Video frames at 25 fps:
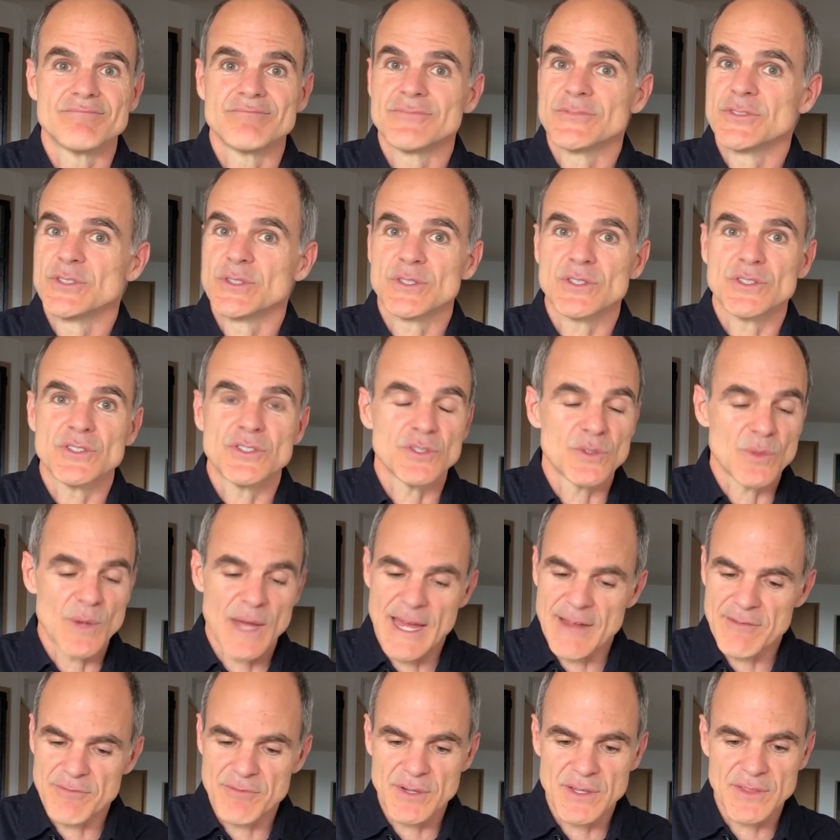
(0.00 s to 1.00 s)
You can do
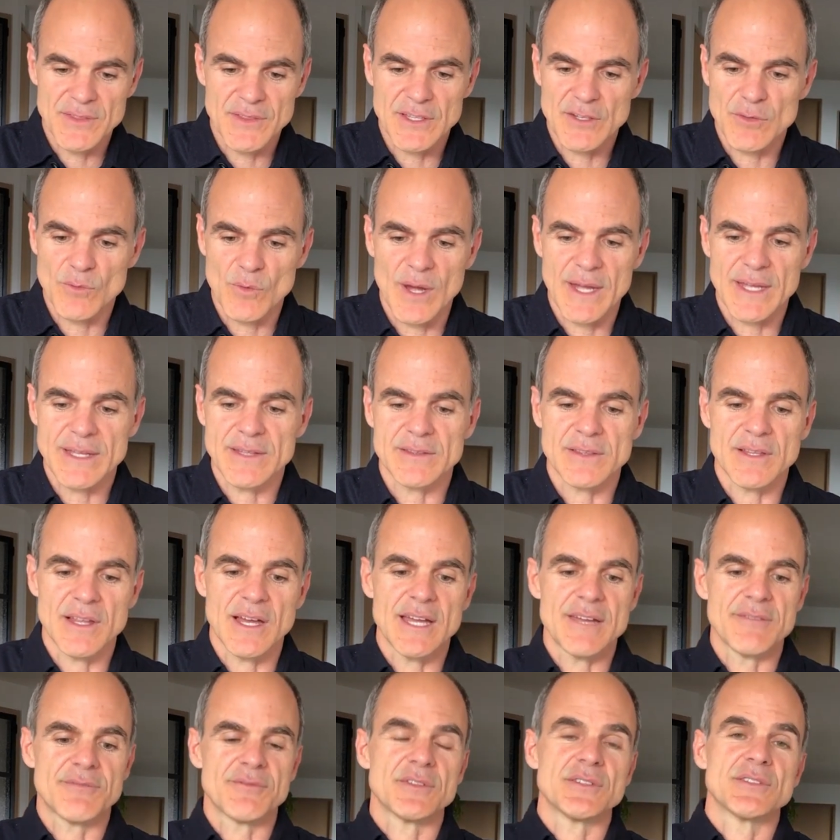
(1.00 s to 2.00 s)
everything right in
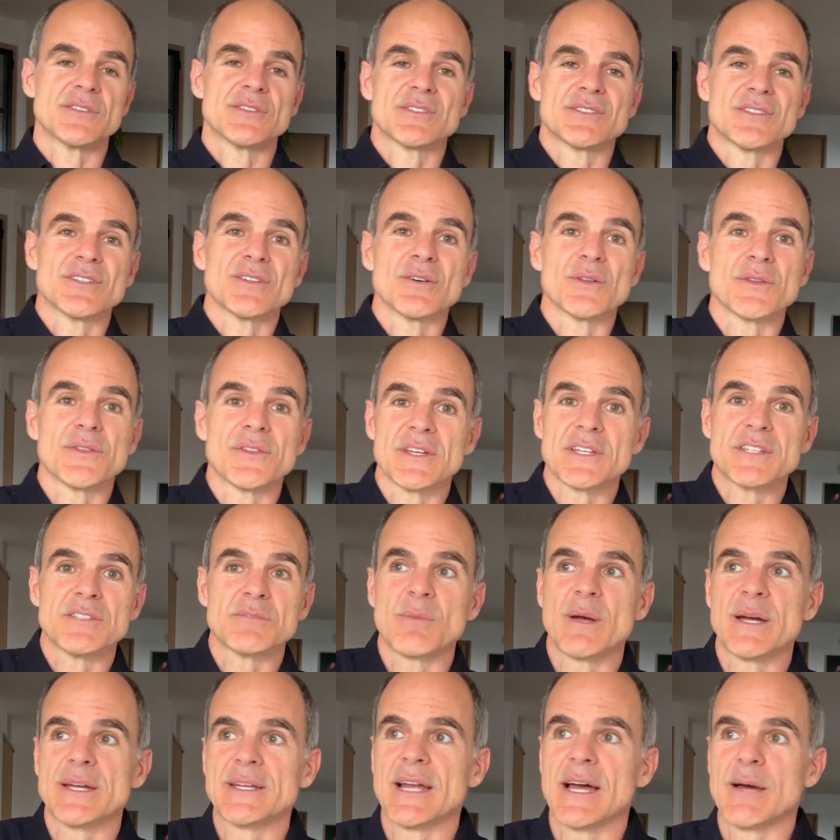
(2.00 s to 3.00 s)
life and still things
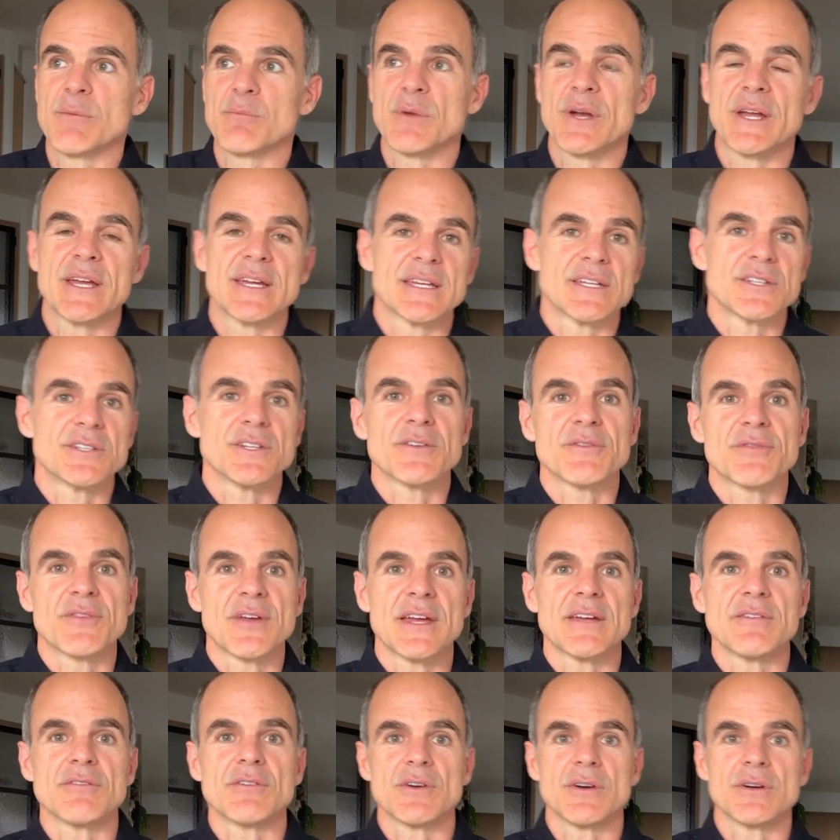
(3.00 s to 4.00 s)
might not break in your
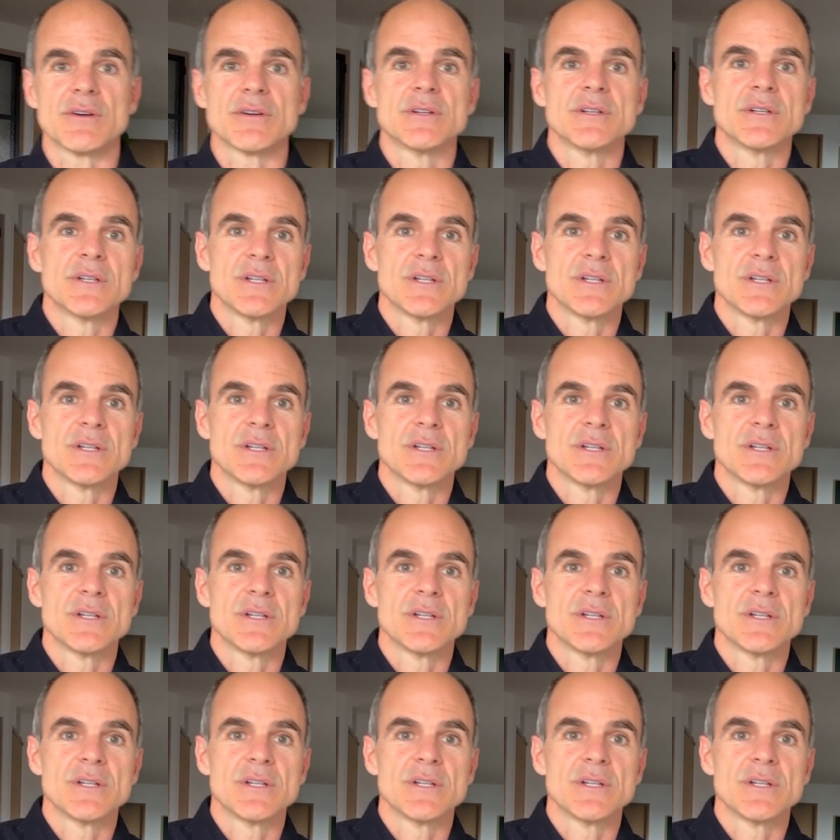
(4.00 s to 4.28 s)
favor.